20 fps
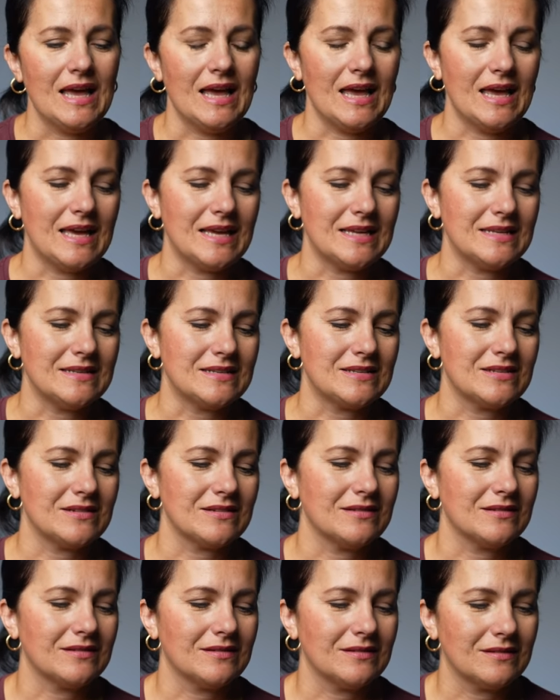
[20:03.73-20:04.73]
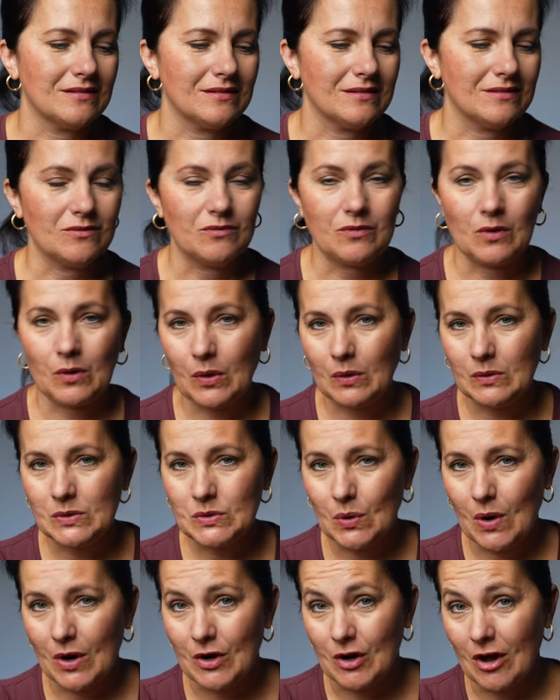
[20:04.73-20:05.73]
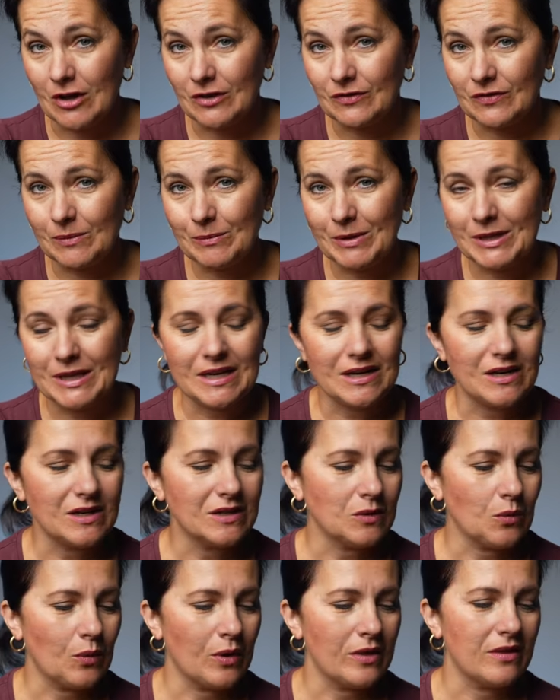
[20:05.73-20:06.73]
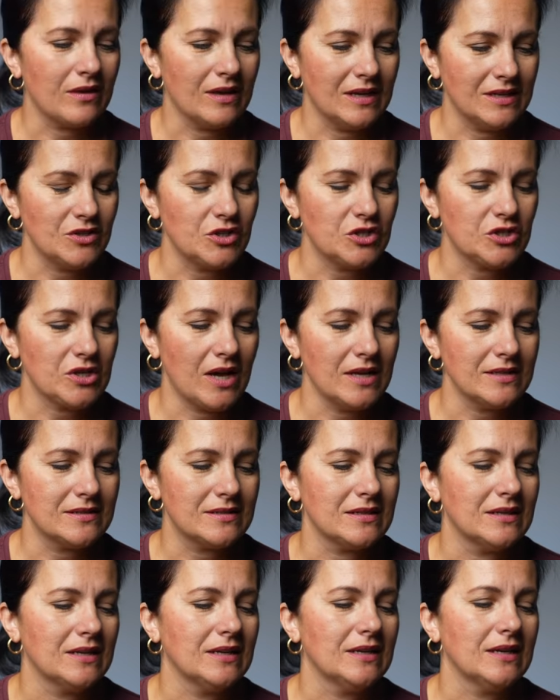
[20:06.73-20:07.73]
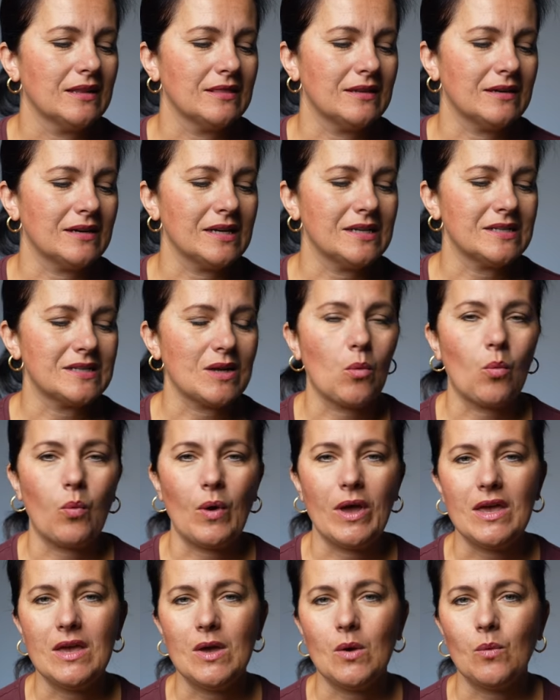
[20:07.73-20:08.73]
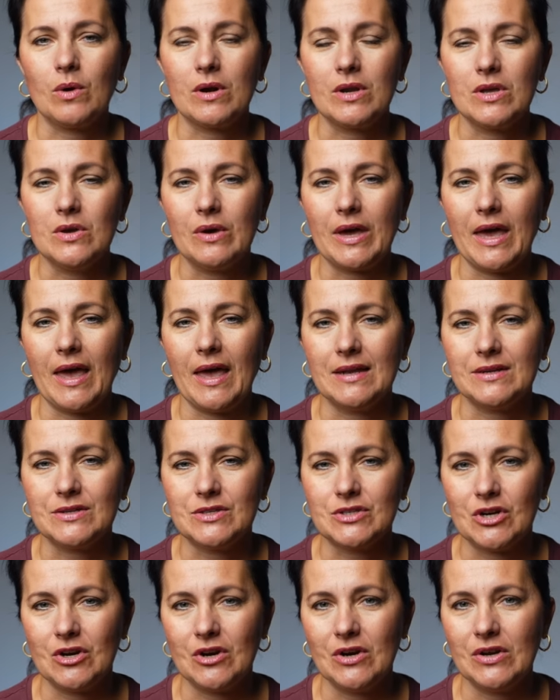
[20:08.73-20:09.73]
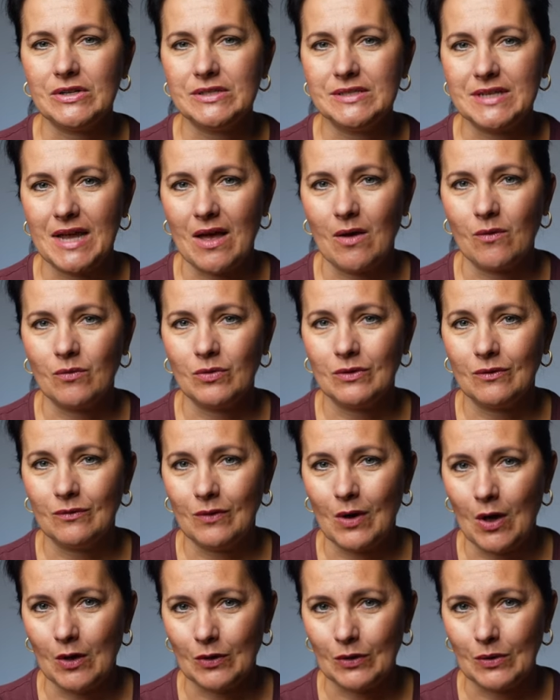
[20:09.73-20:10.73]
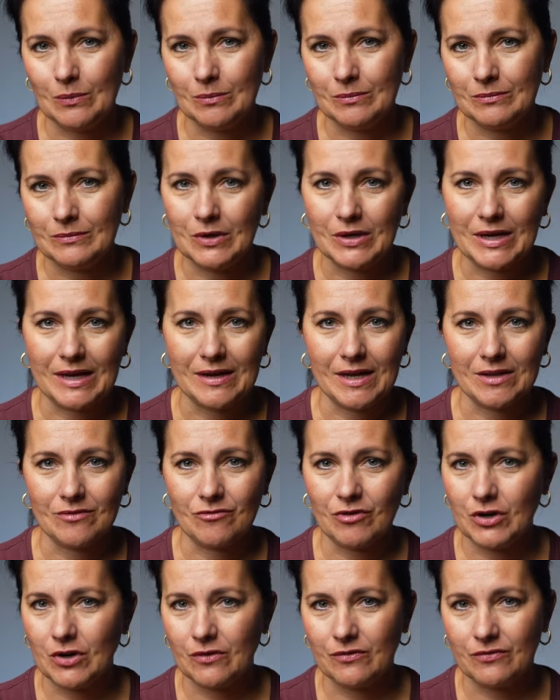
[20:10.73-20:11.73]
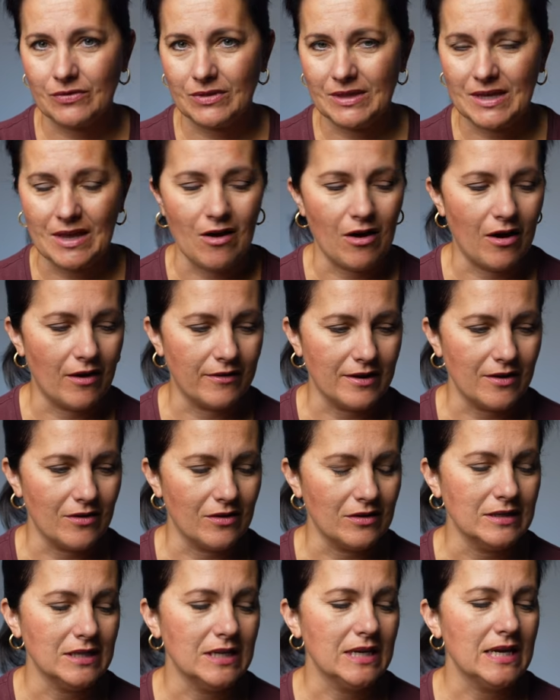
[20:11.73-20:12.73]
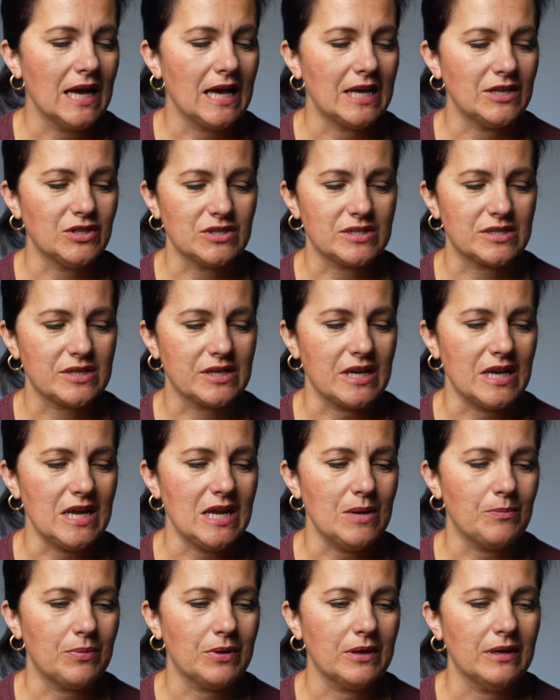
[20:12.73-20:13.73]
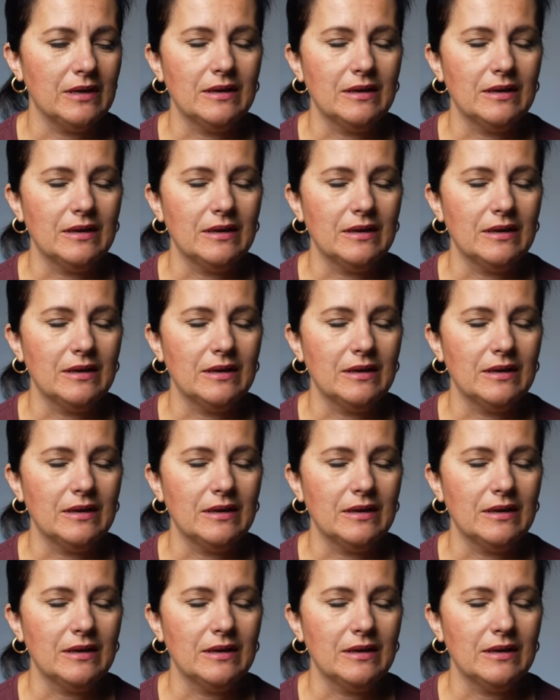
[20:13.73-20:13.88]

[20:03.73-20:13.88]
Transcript: And For those who are not familiar with InShot, there is a way where you can turn down the volume, you can get rid of the audio and just keep